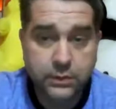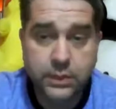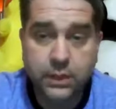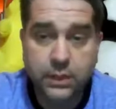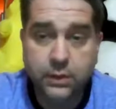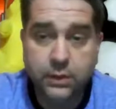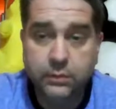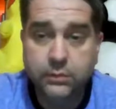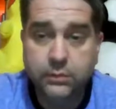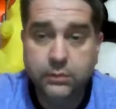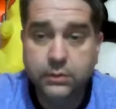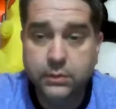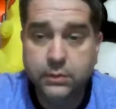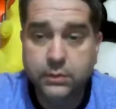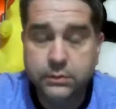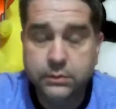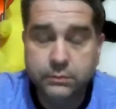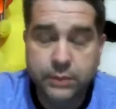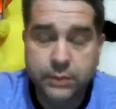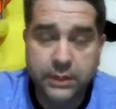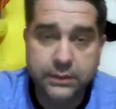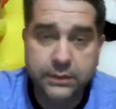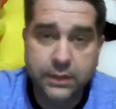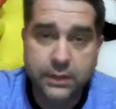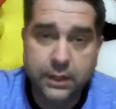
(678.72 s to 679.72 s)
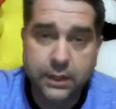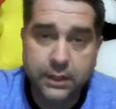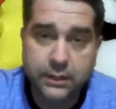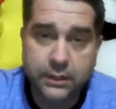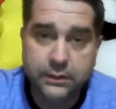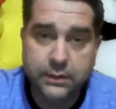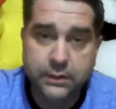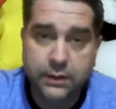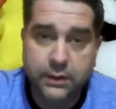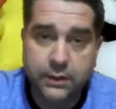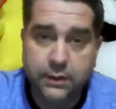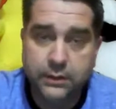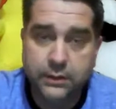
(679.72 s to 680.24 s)
You know, but
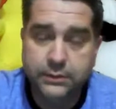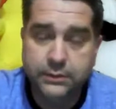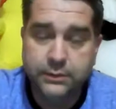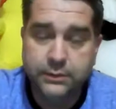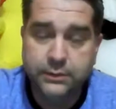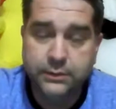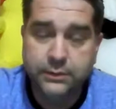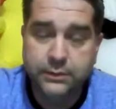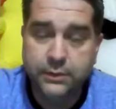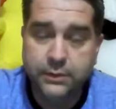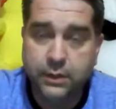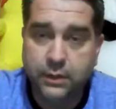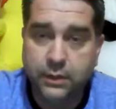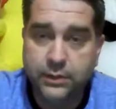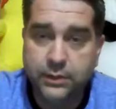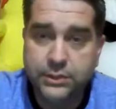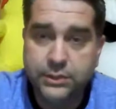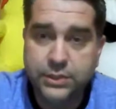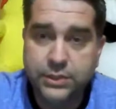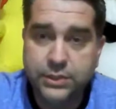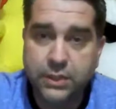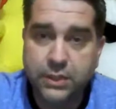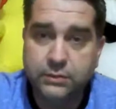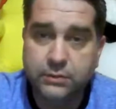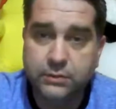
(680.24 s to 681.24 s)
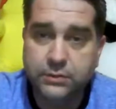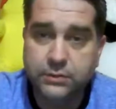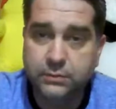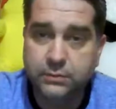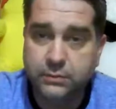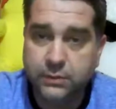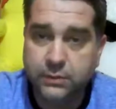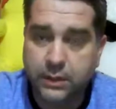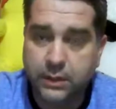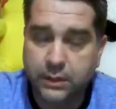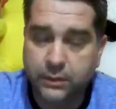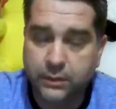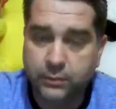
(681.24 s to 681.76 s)
on Joe's
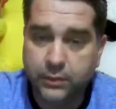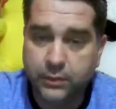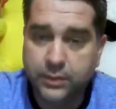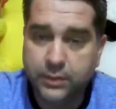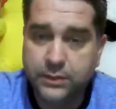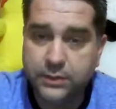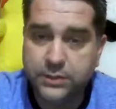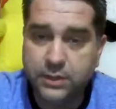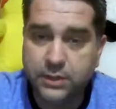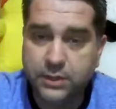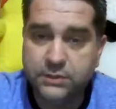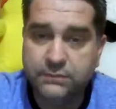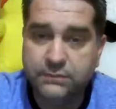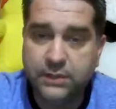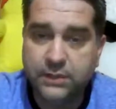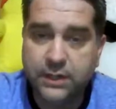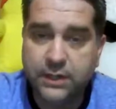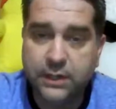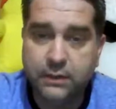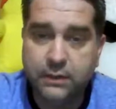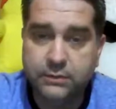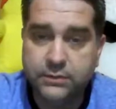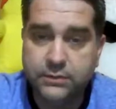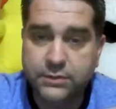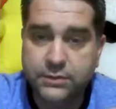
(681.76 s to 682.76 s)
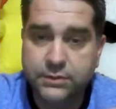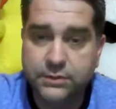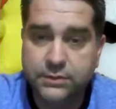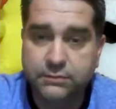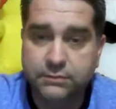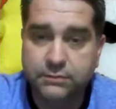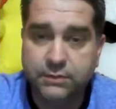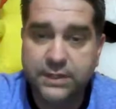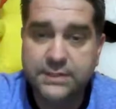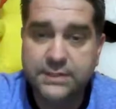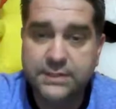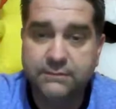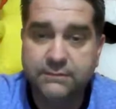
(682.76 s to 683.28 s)
one of Joe's videos, just
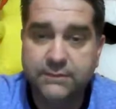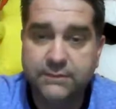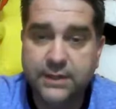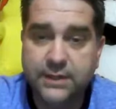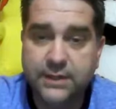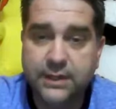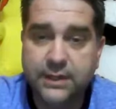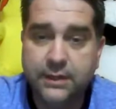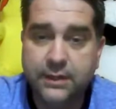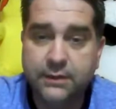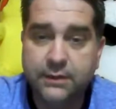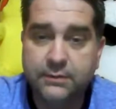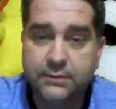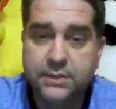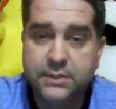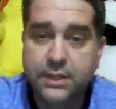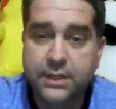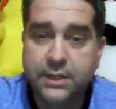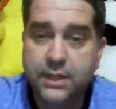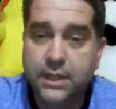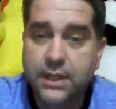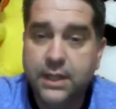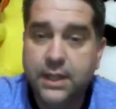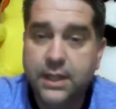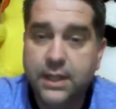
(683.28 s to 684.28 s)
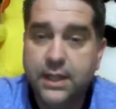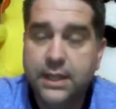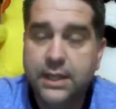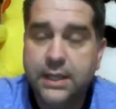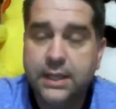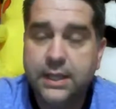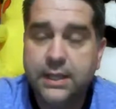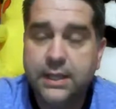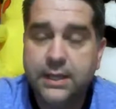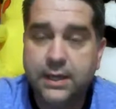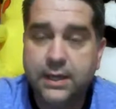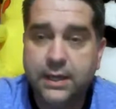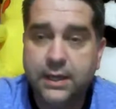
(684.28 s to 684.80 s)
recent videos, he
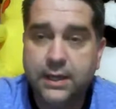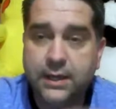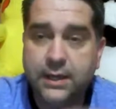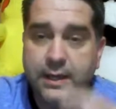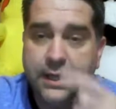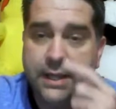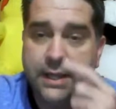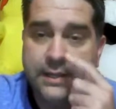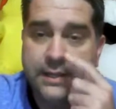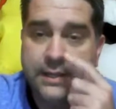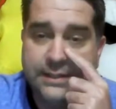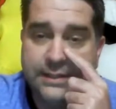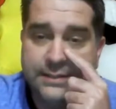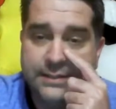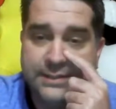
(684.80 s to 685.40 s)
did the